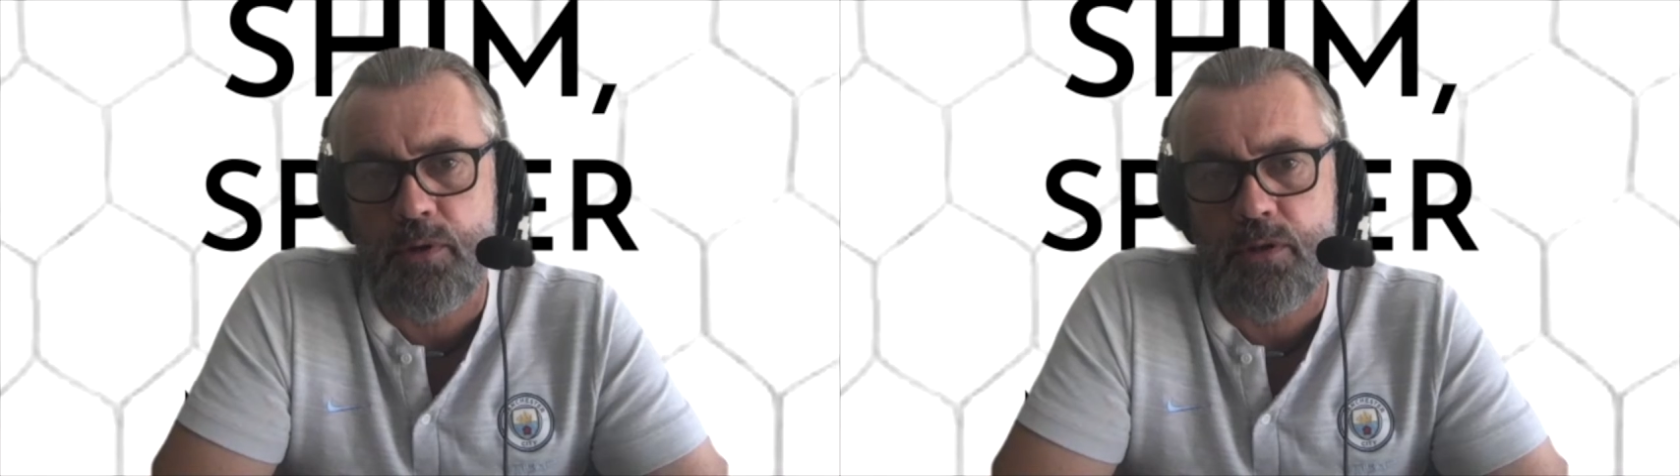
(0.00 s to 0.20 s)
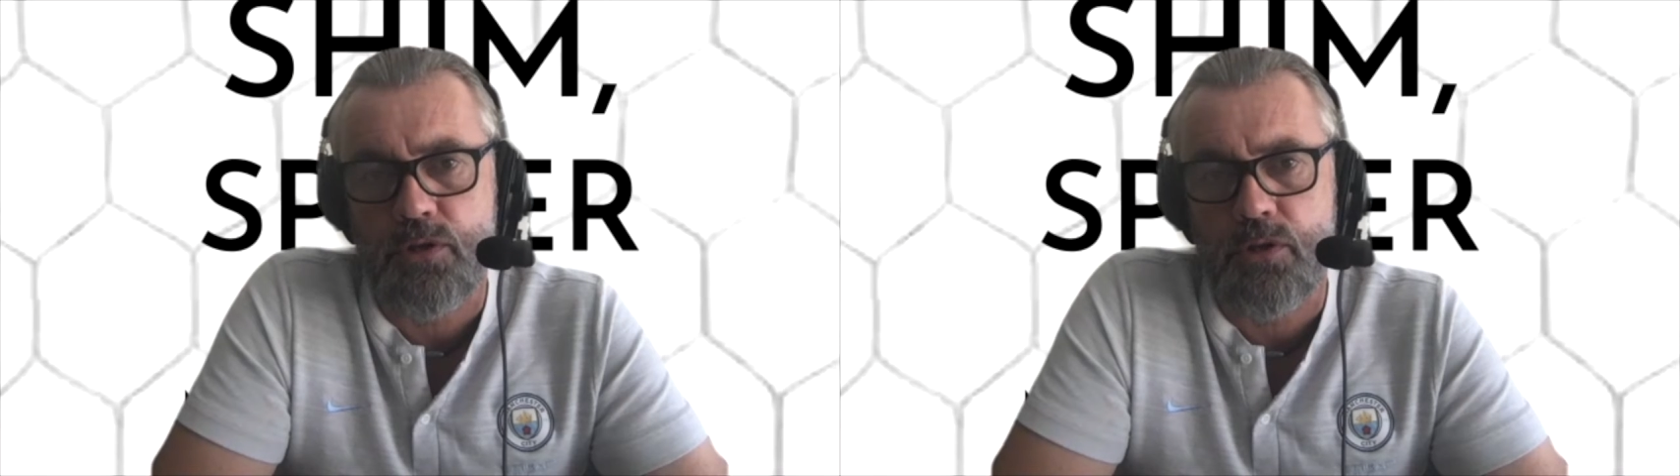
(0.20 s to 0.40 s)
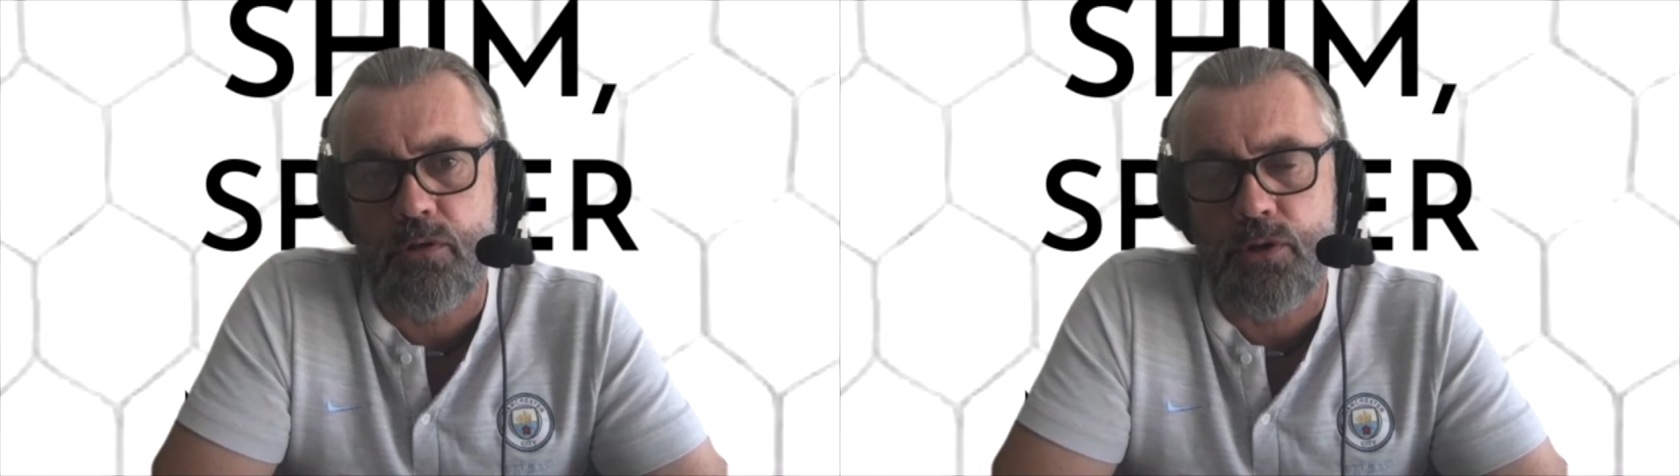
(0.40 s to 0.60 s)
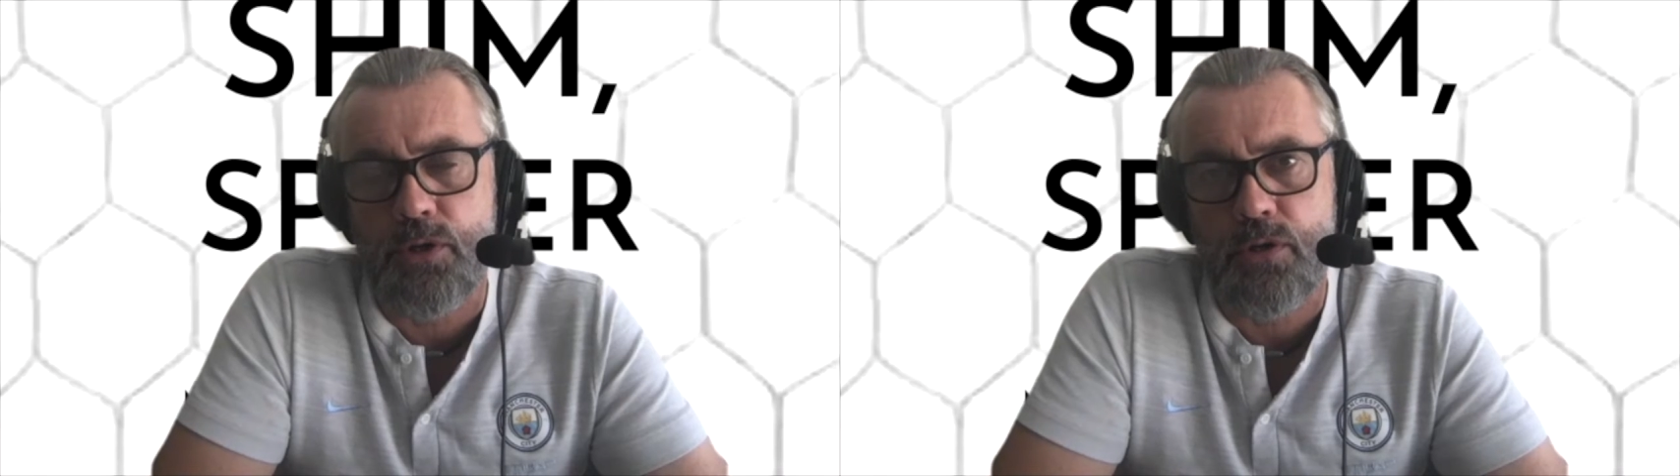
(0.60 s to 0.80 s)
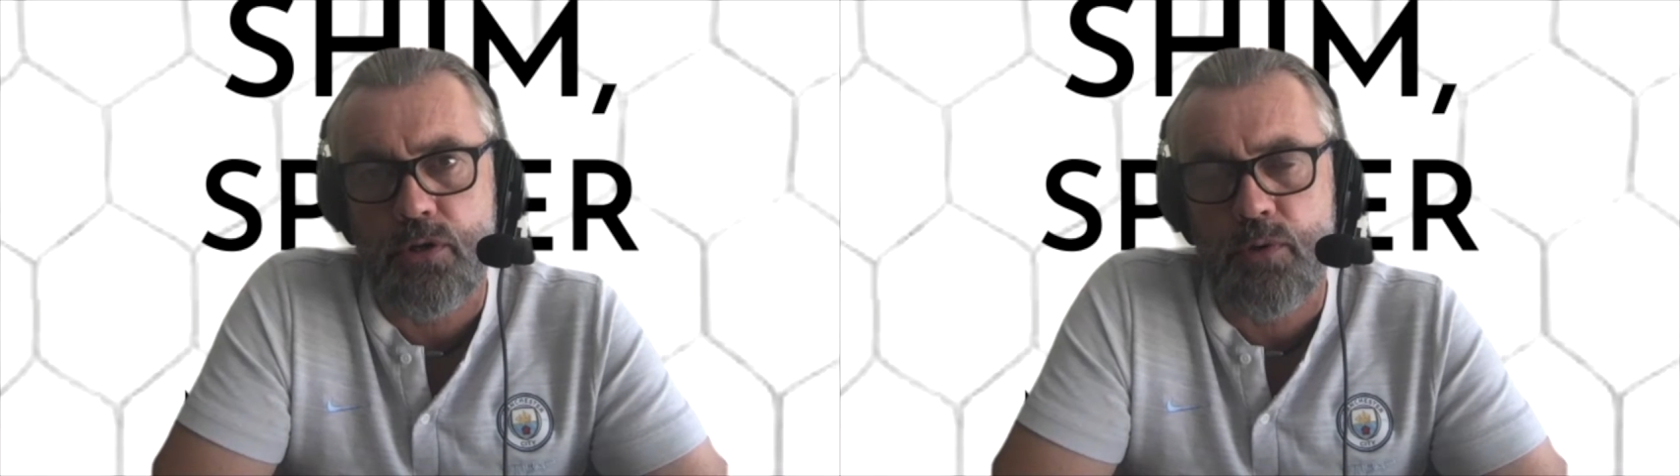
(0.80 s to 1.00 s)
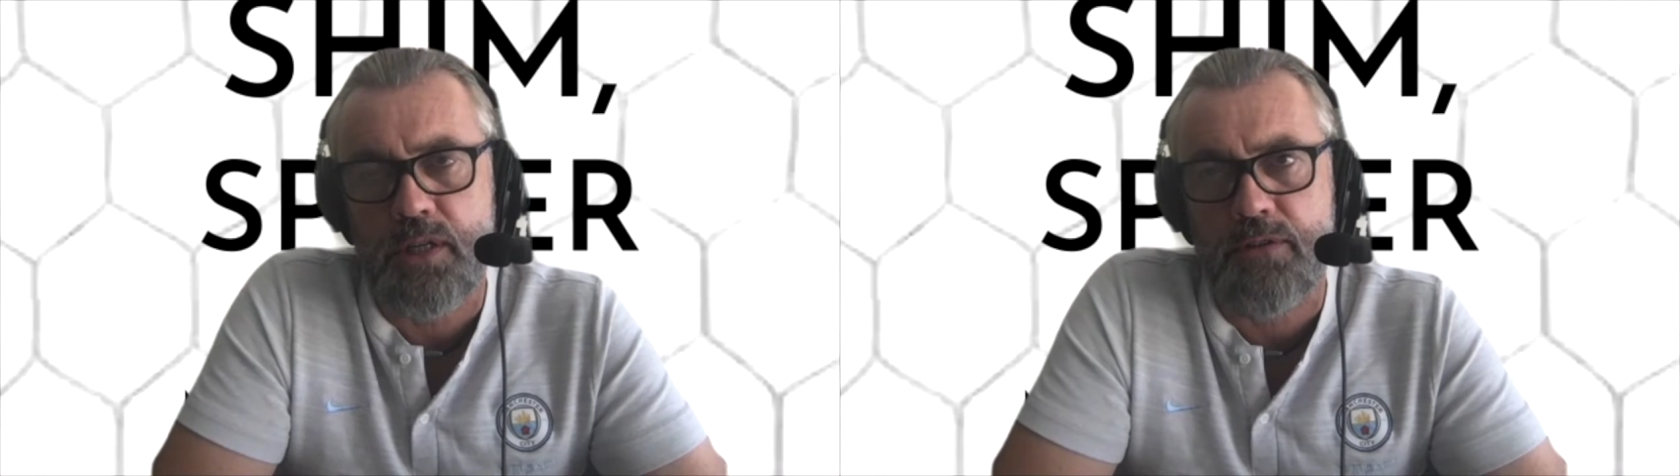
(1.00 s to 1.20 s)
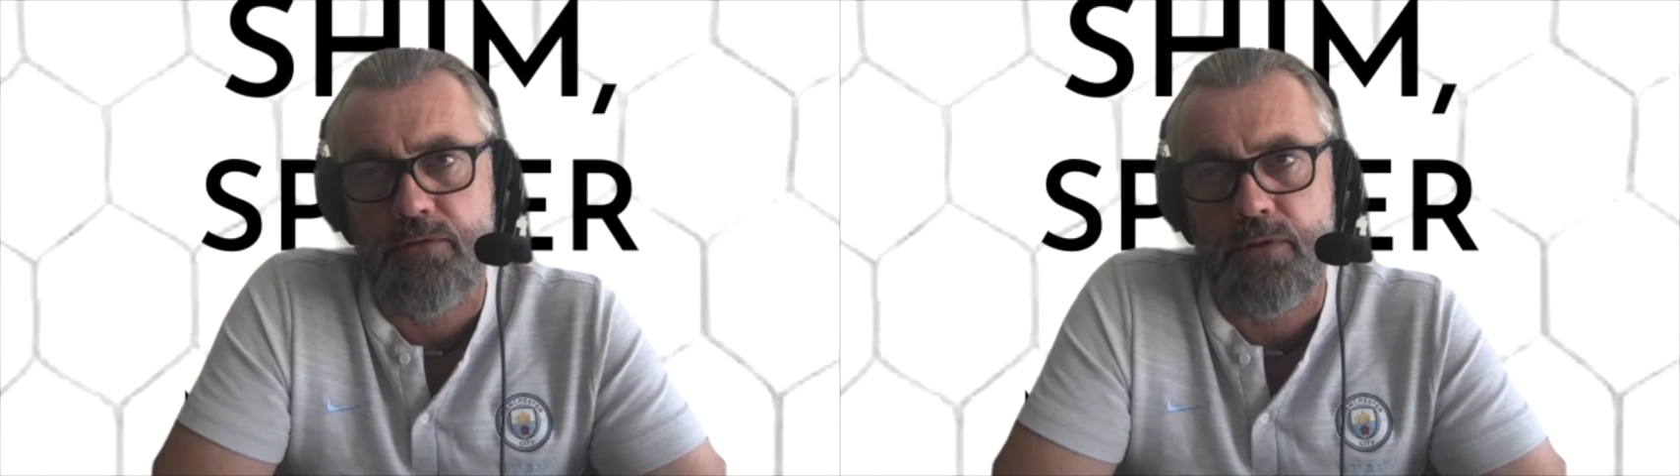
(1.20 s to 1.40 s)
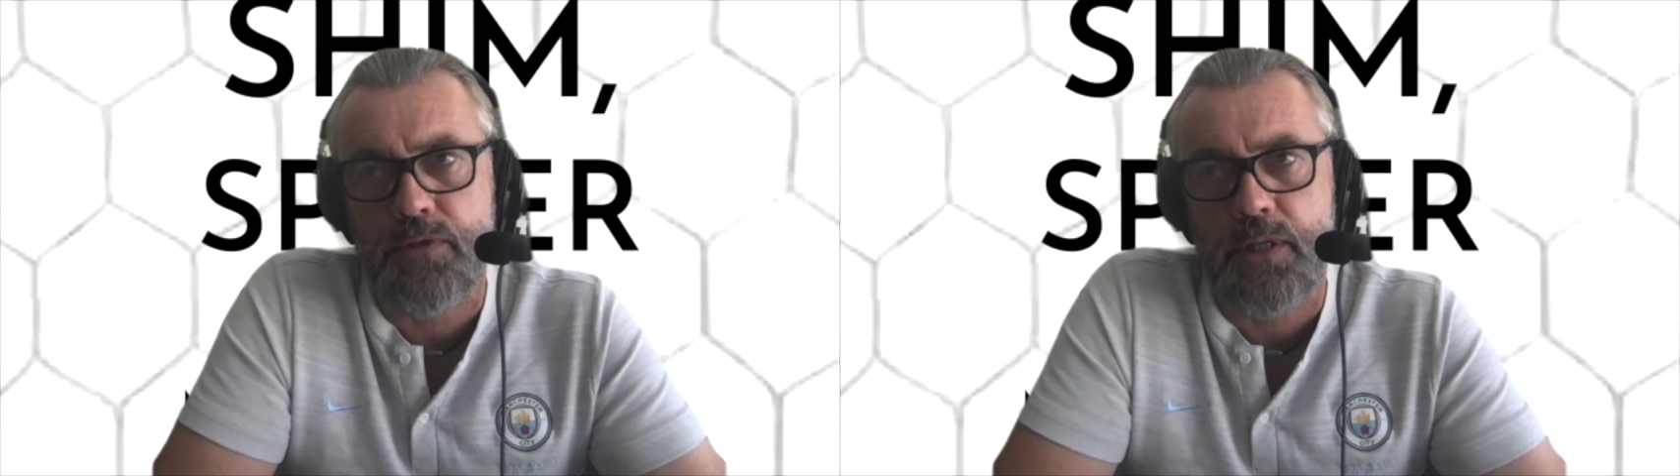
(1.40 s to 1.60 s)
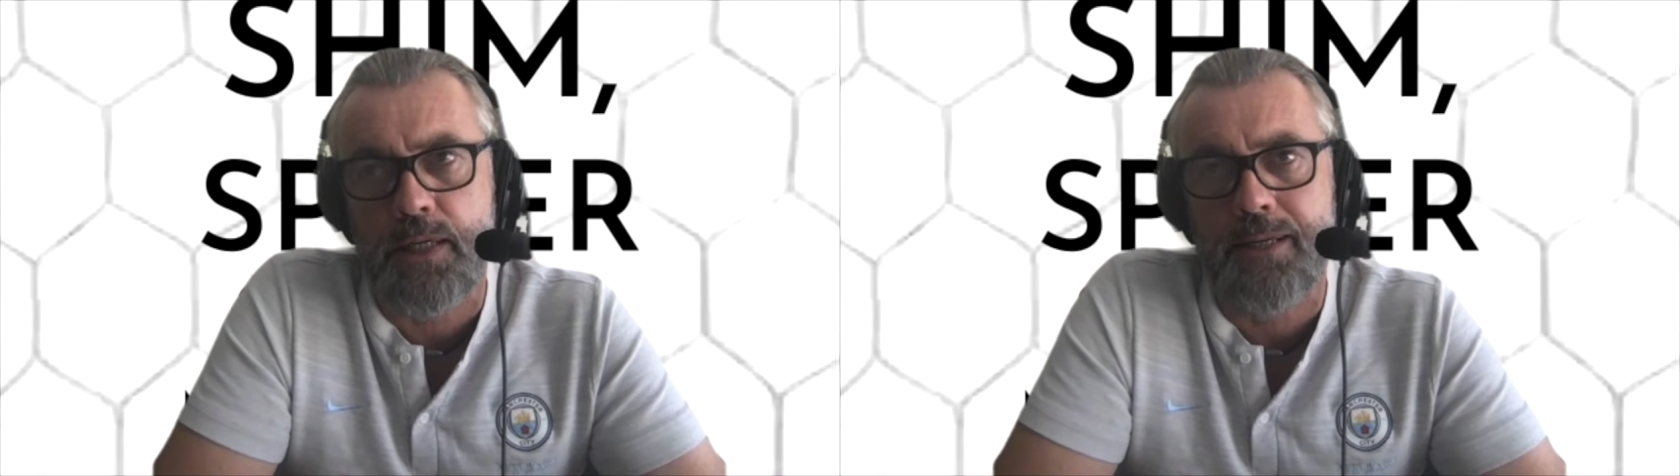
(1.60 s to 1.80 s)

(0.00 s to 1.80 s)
with the Socceroos in 2015.